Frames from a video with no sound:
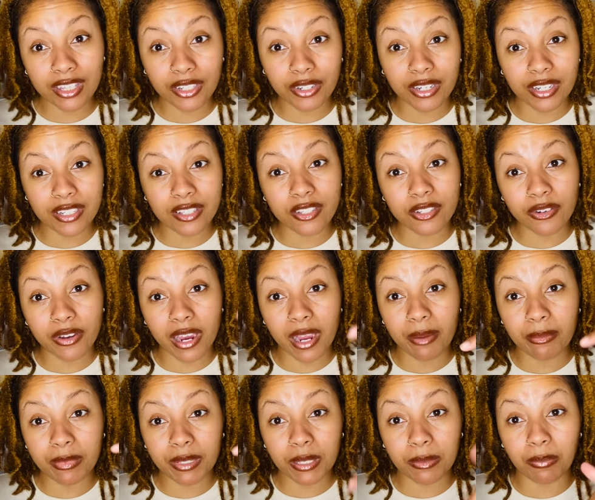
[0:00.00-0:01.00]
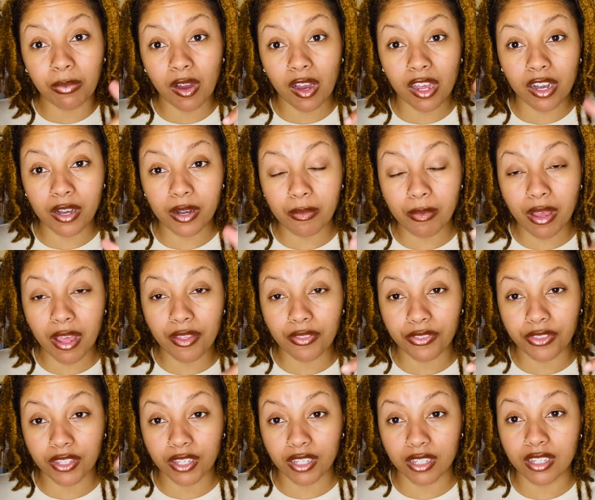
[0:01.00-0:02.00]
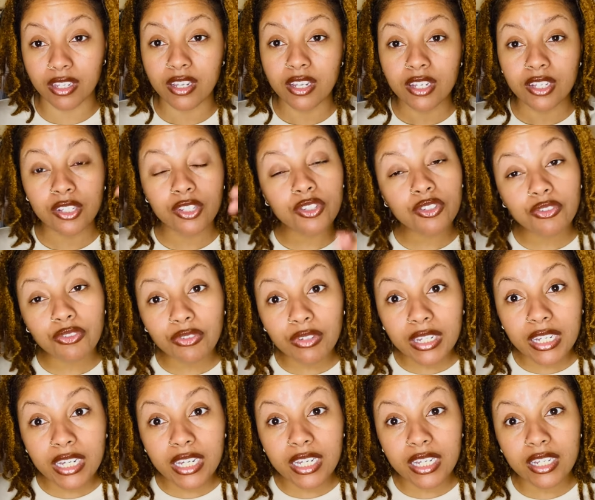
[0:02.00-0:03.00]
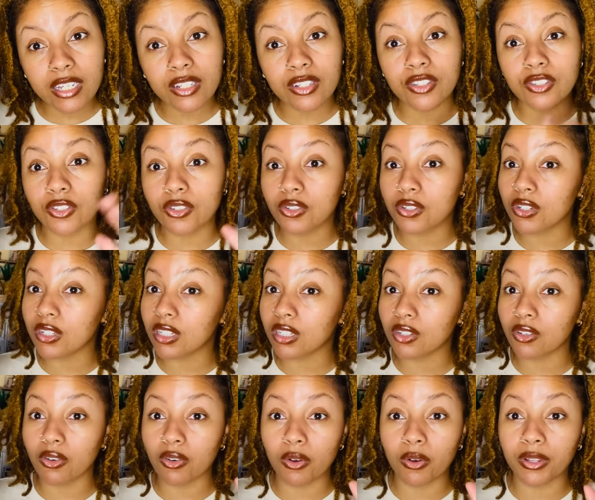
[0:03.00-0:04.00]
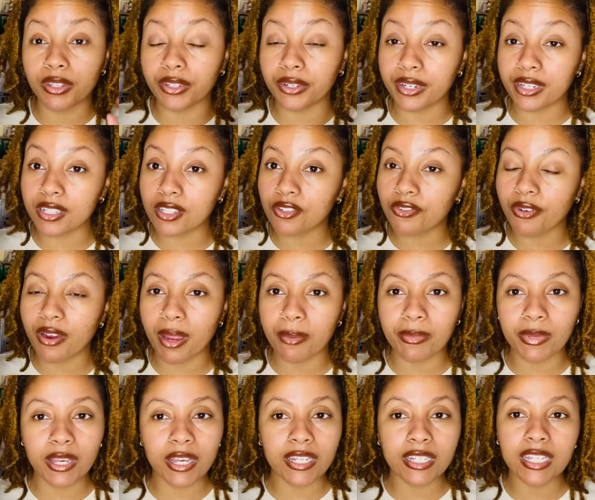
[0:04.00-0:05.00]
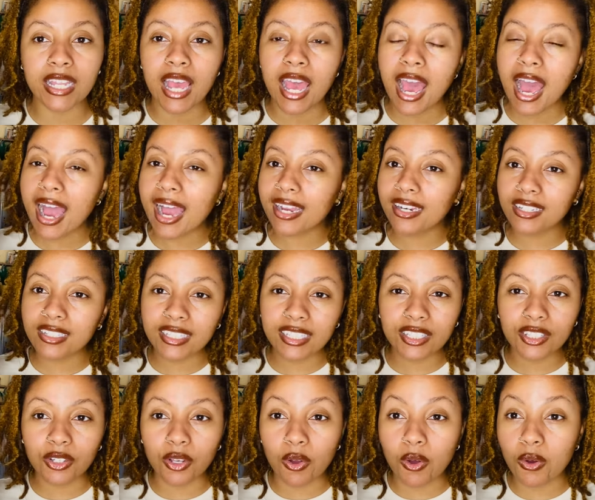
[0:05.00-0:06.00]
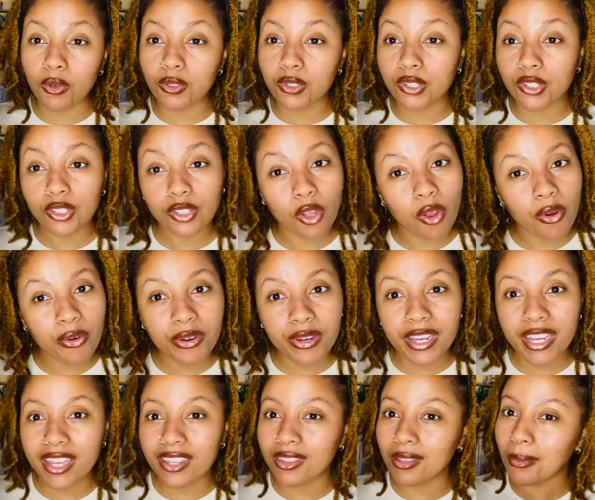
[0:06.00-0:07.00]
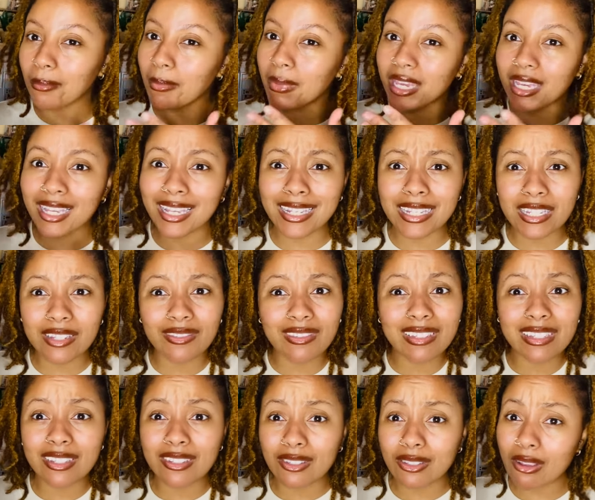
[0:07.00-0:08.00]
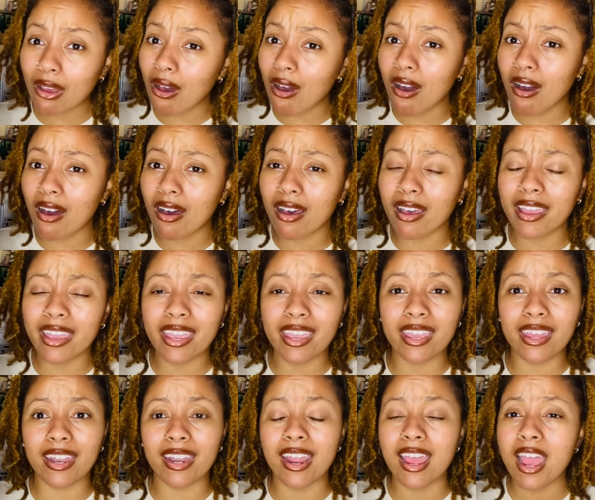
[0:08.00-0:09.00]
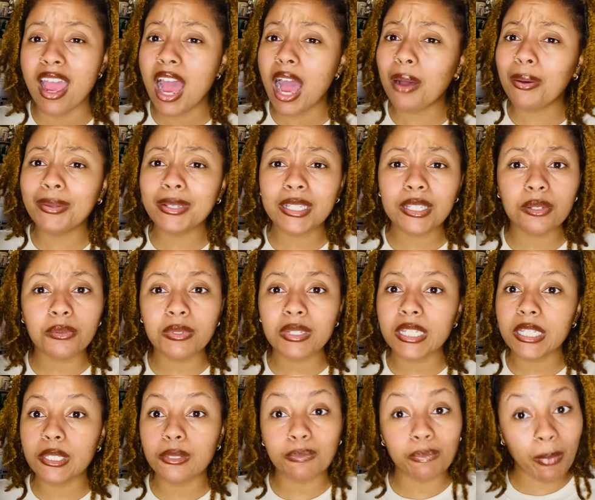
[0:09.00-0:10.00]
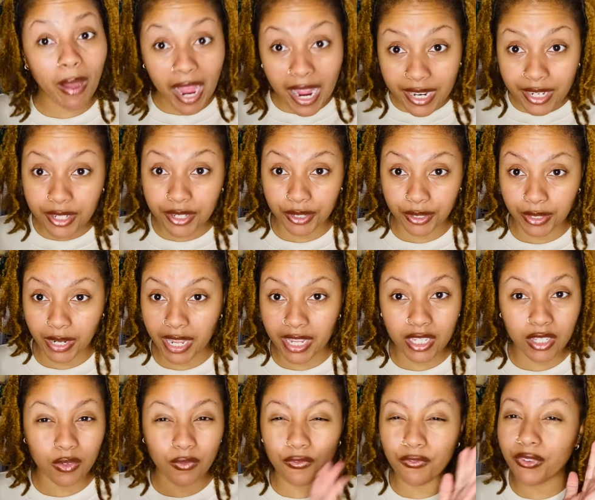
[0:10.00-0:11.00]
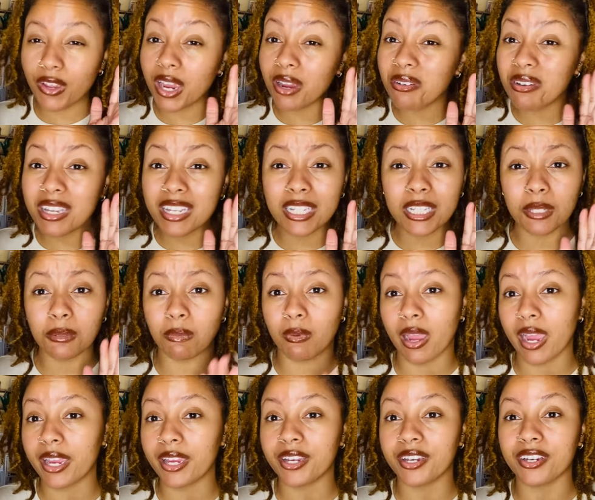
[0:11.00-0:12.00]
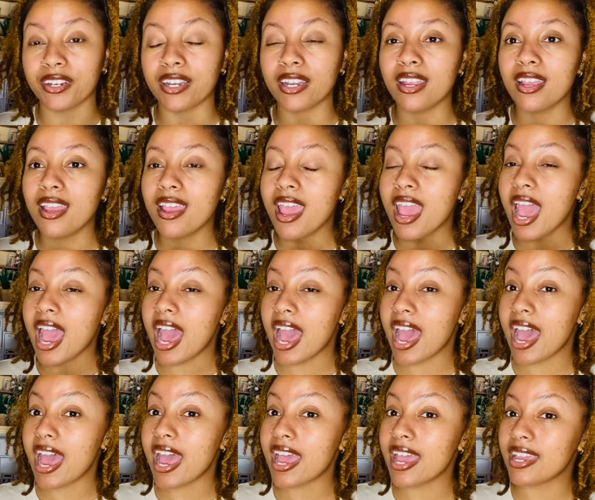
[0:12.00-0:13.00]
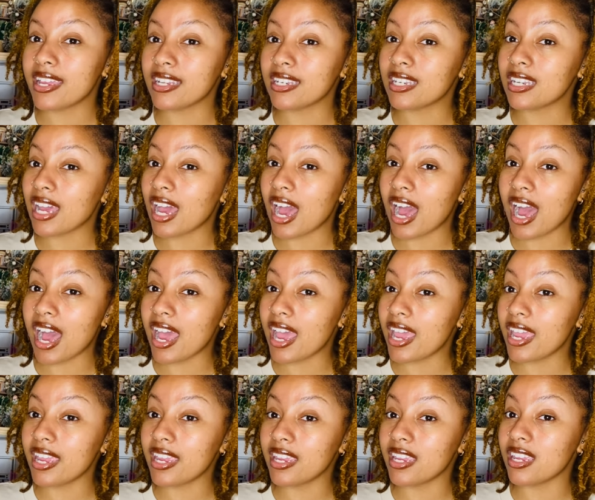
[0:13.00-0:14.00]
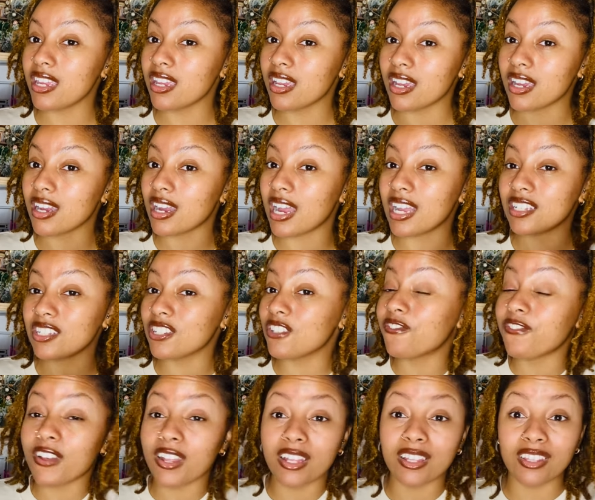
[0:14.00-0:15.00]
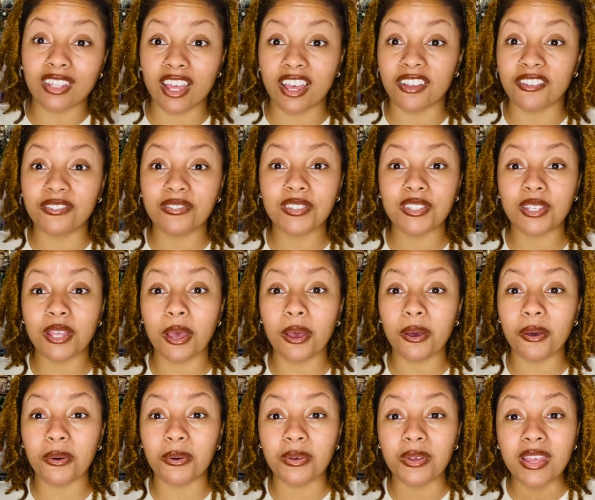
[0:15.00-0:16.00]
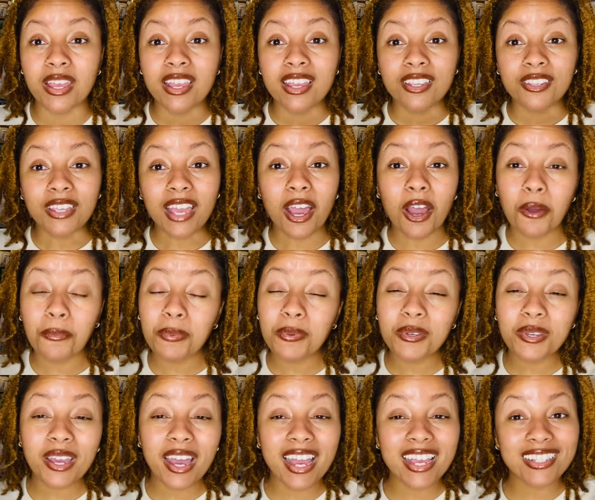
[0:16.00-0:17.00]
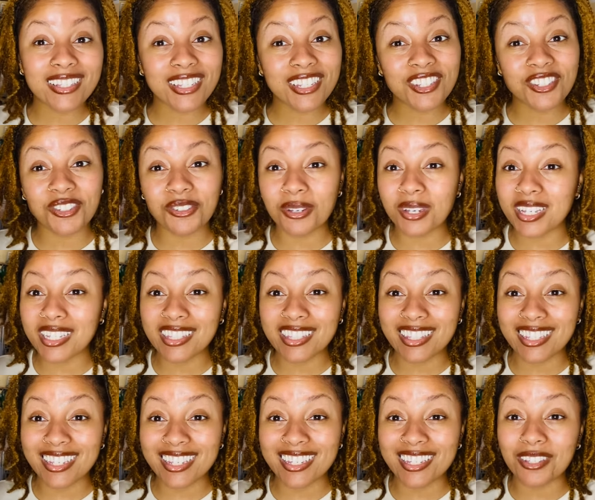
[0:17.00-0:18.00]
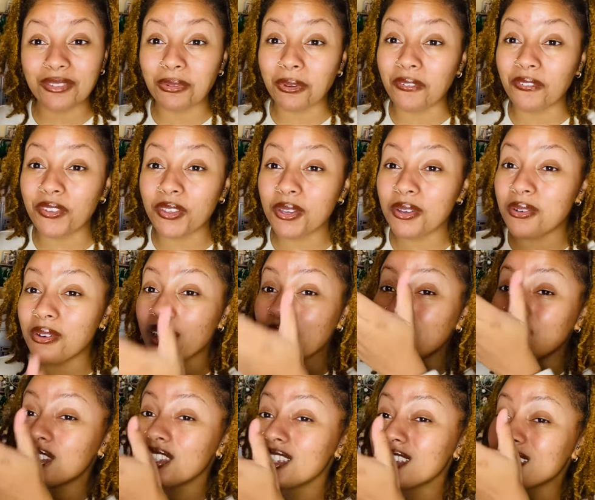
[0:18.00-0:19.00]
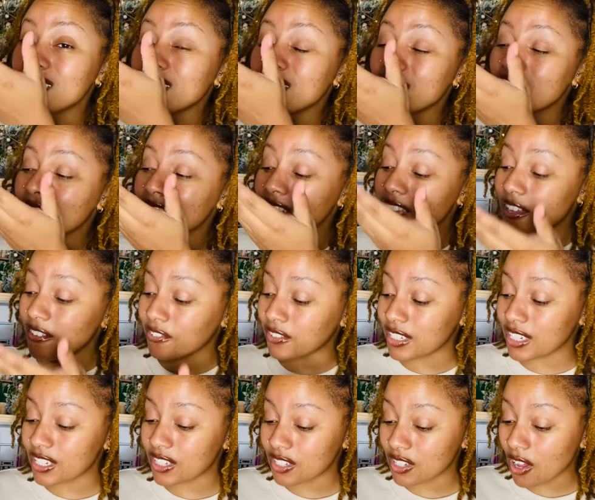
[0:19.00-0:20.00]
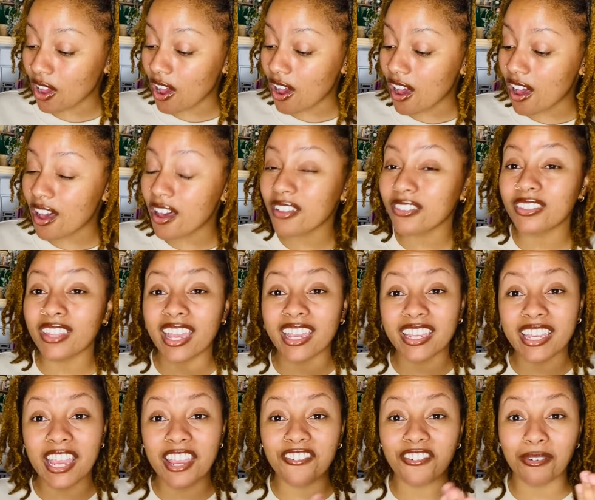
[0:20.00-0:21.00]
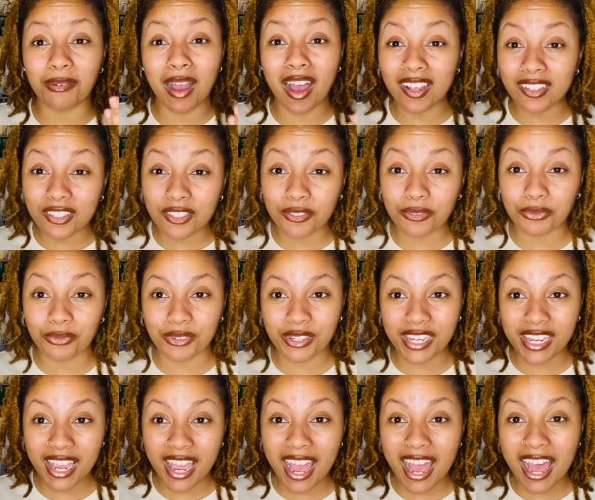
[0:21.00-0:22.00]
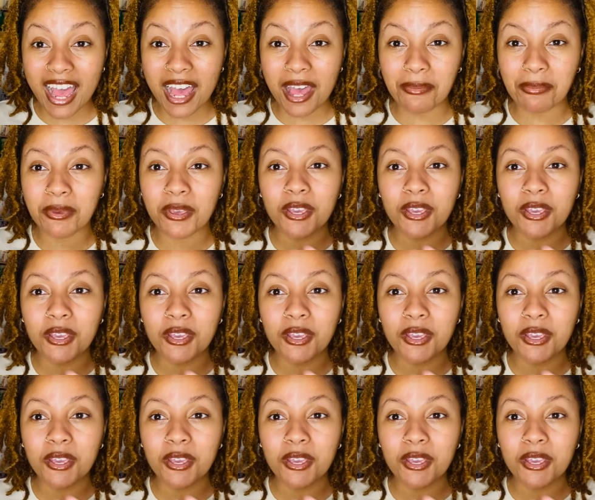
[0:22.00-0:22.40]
their Instagram in the bottom of the screen so you can go on their Instagram because I looked at their whole story and the makings of this doll and I was so inspired, like very inspired and I I just fell in love. So I hope you guys enjoyed this review of this lovely doll that came from House of Rehab